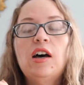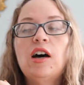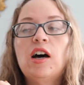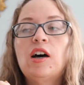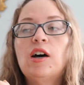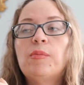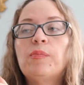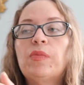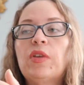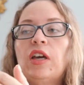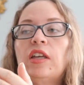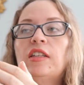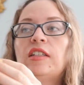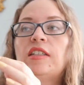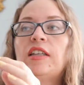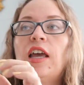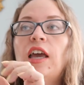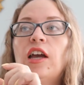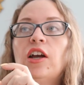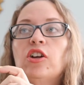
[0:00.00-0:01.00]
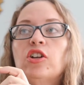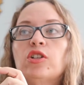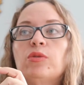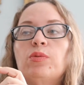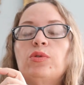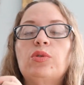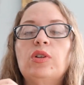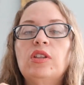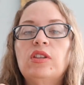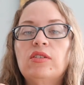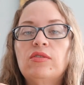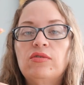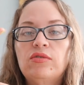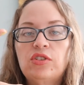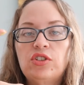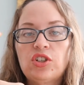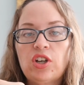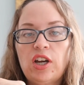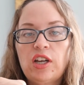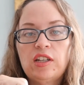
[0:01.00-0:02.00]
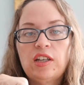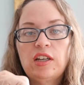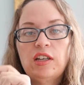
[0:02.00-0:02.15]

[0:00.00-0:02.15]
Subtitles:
and it tears between the vagina